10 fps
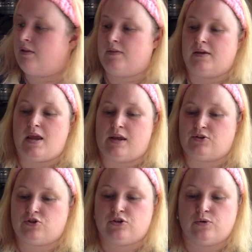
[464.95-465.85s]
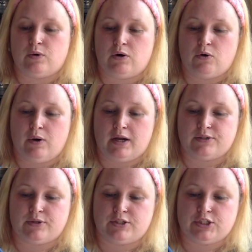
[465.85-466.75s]
the H2O
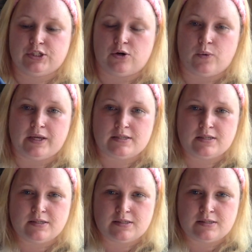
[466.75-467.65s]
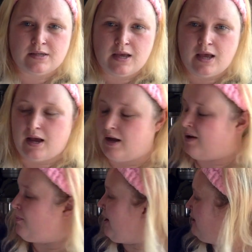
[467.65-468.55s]
Hydration Oasis
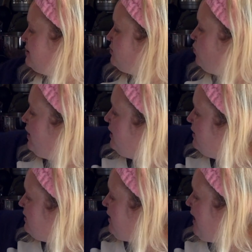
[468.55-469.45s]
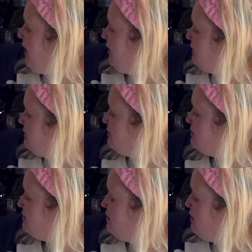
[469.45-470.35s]
um, as well
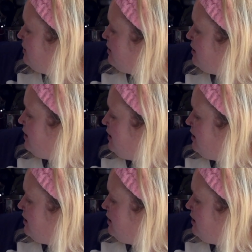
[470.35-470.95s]
as the